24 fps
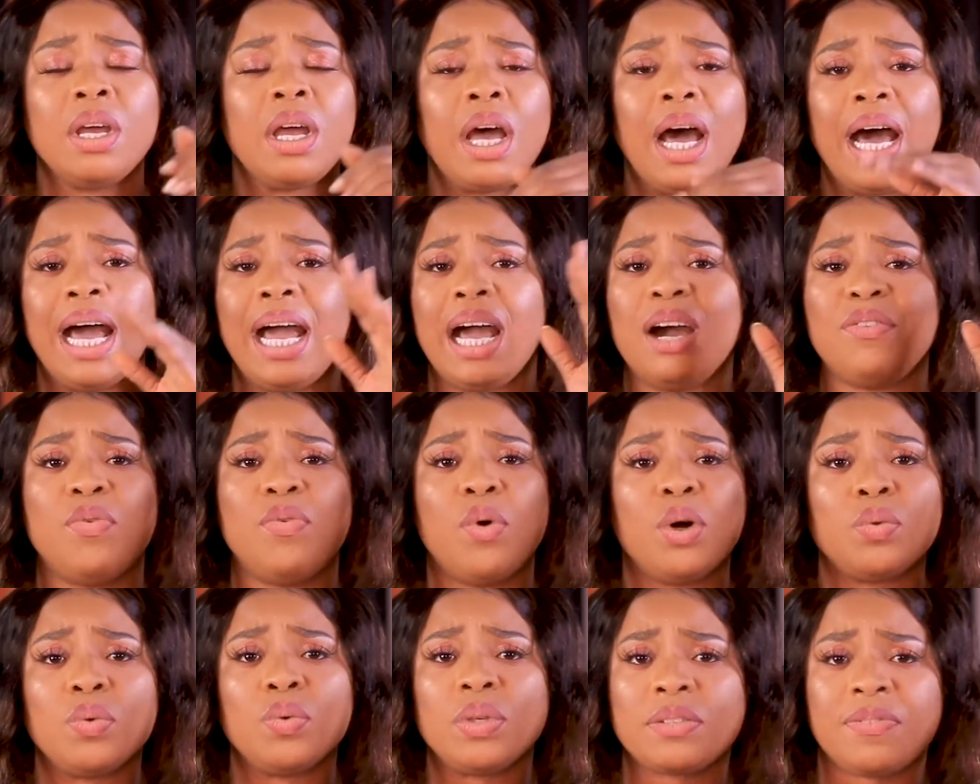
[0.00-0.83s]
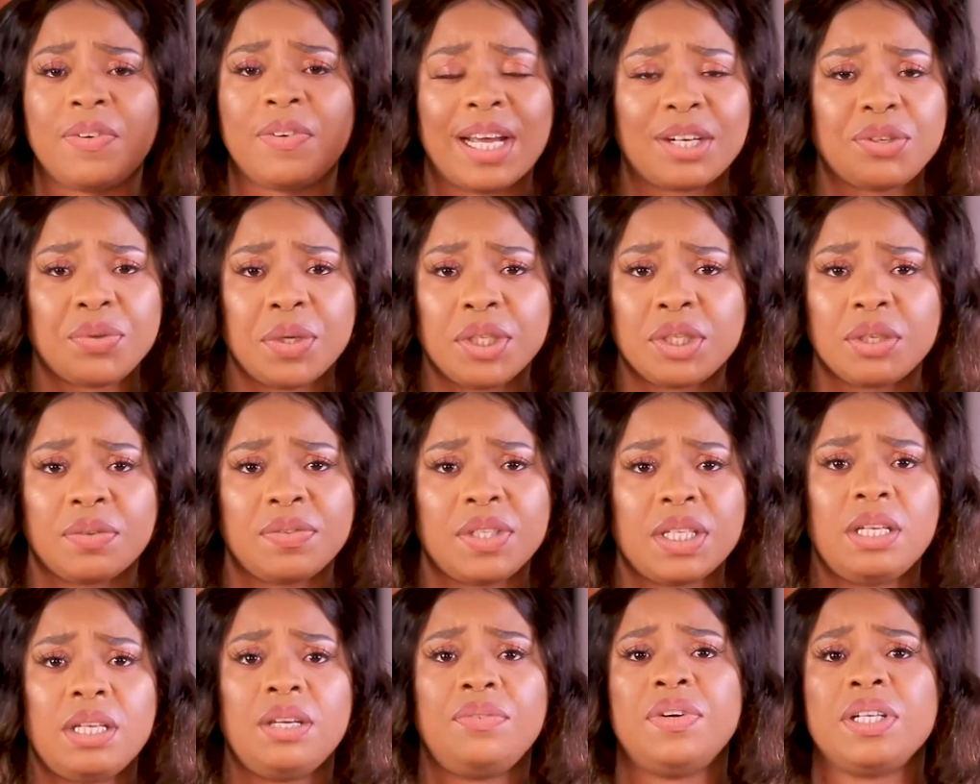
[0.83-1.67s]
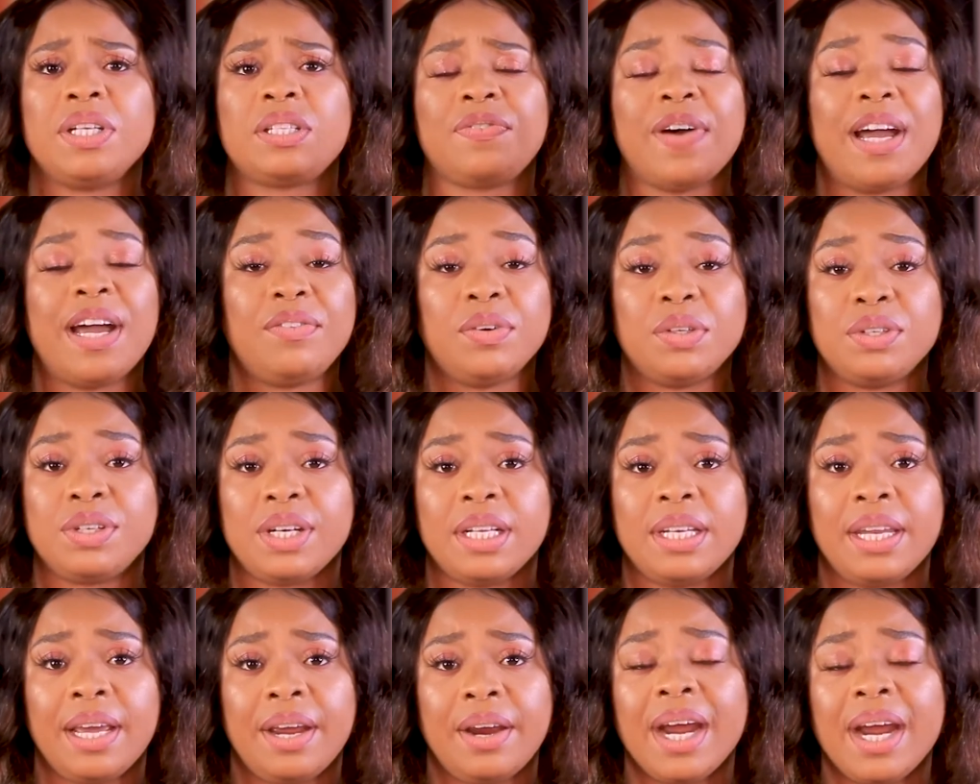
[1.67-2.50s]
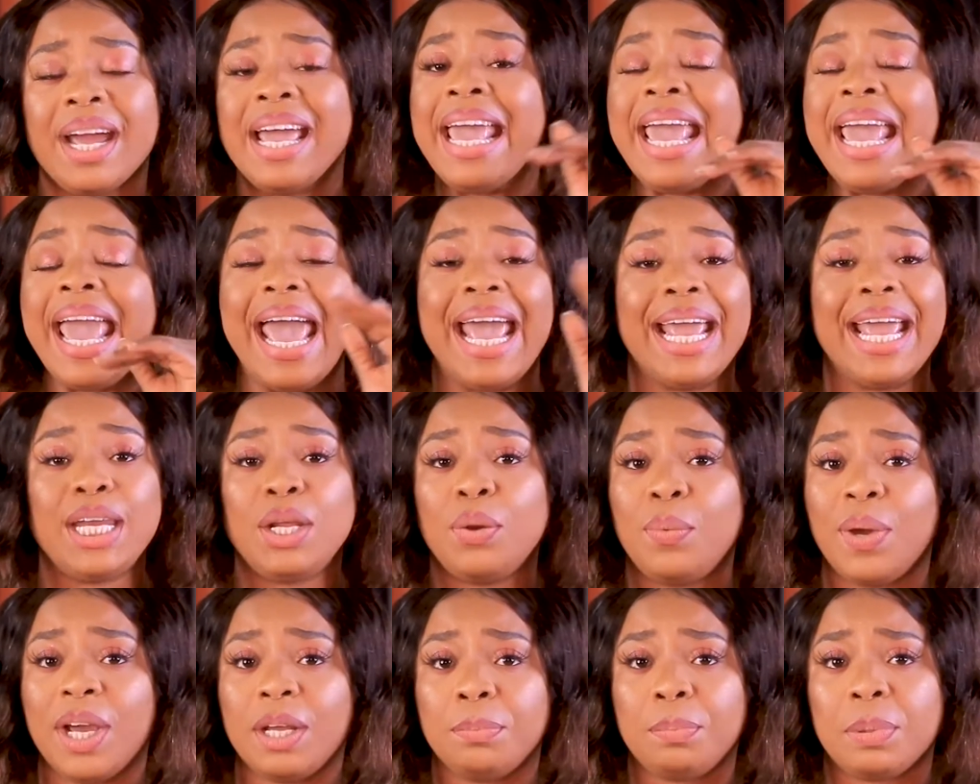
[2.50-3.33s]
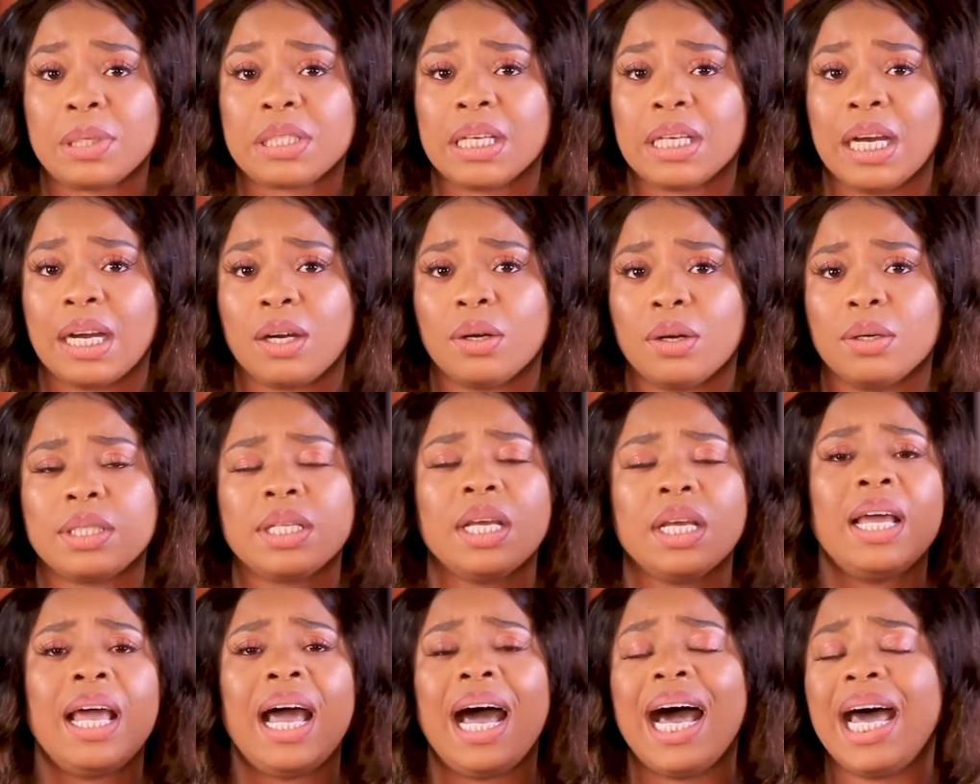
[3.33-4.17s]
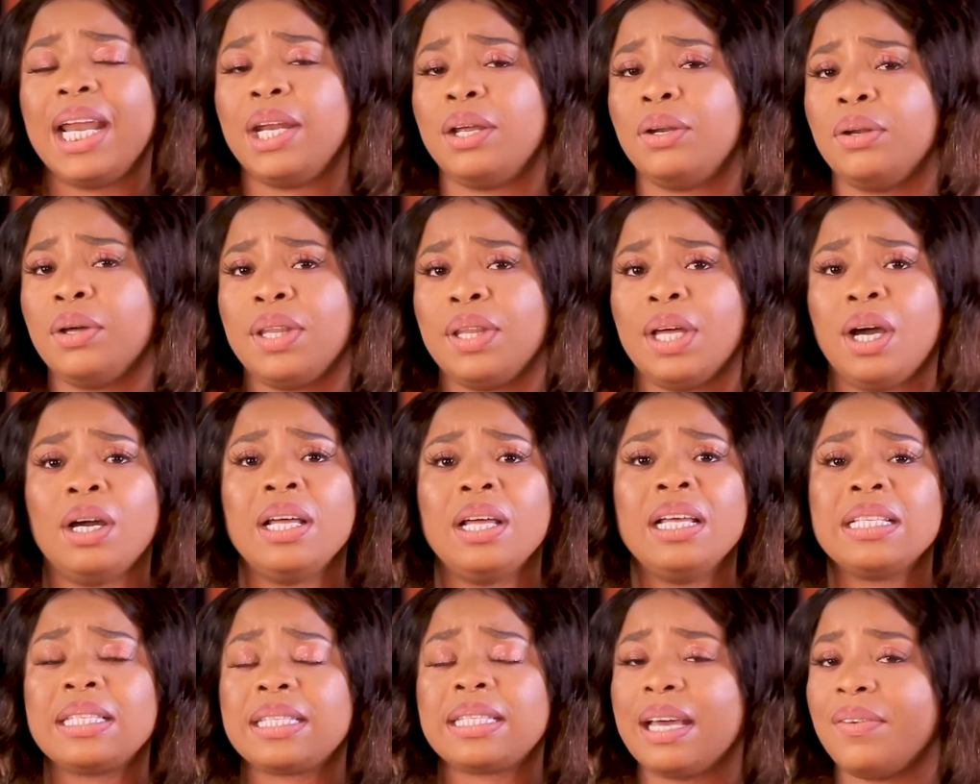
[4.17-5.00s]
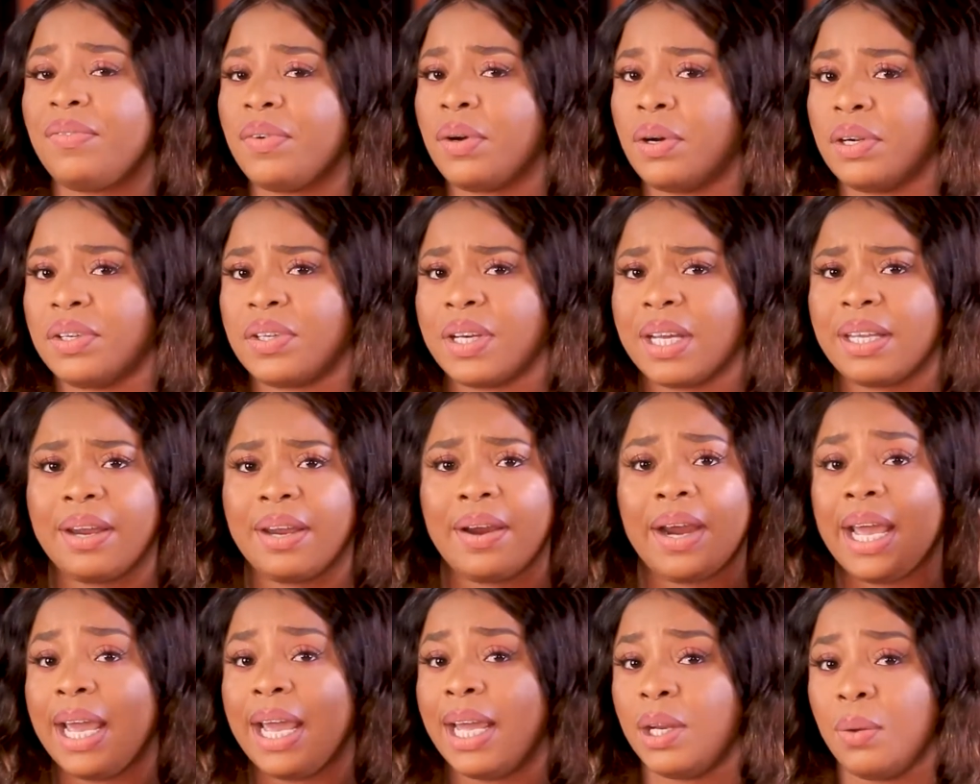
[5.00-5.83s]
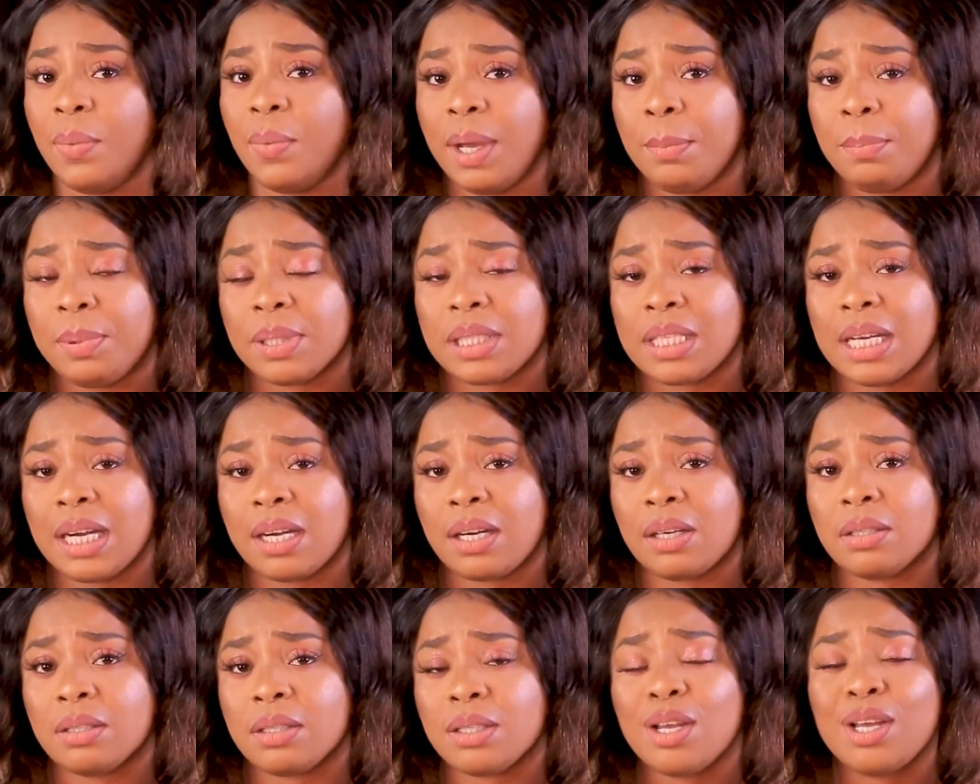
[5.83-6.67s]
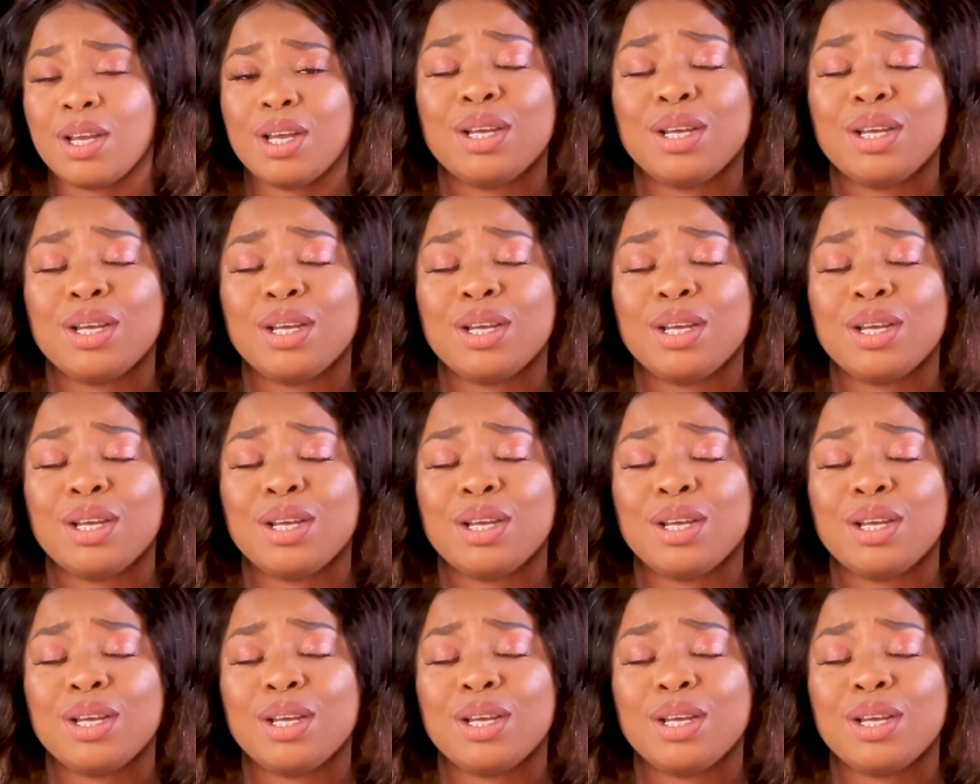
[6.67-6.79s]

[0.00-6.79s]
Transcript: I have one whose flat rate of delivery is 500 naira anywhere in Port Harcourt and another 700 naira anywhere in Port Harcourt.